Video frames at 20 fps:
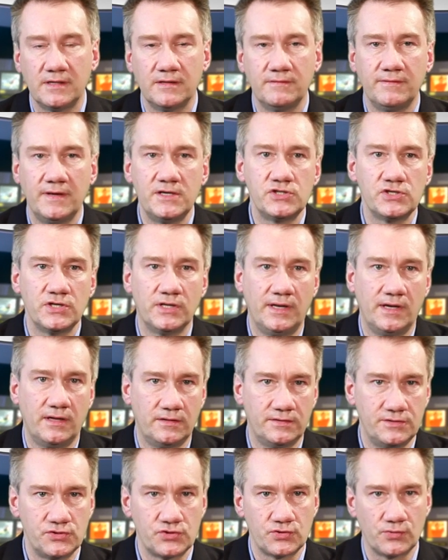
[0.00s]
convention
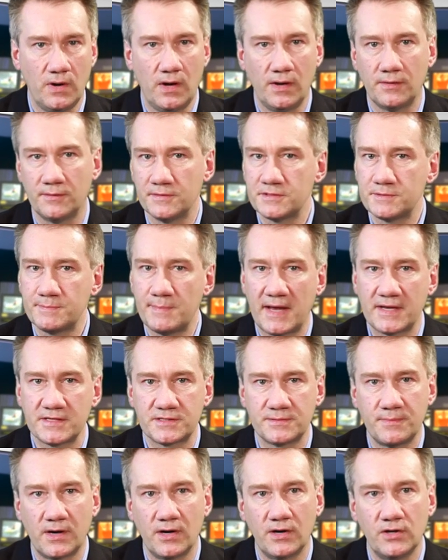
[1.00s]
held in Toronto this
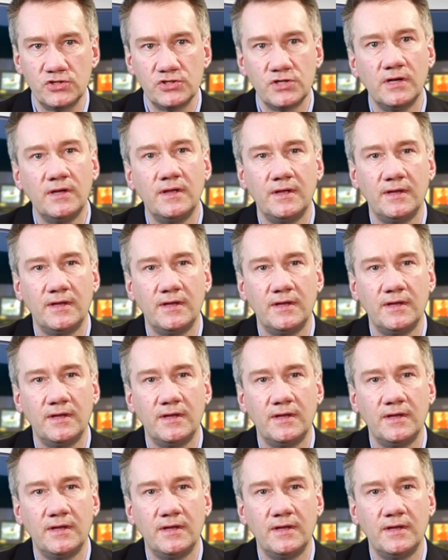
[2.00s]
past March.